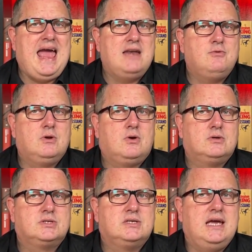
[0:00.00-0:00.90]
annual
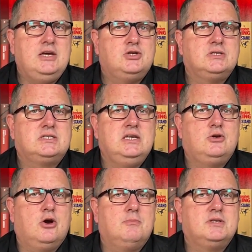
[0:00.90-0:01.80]
consultations
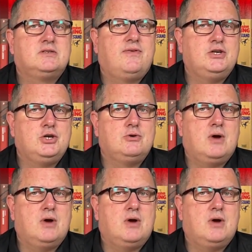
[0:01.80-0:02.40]
determines fishing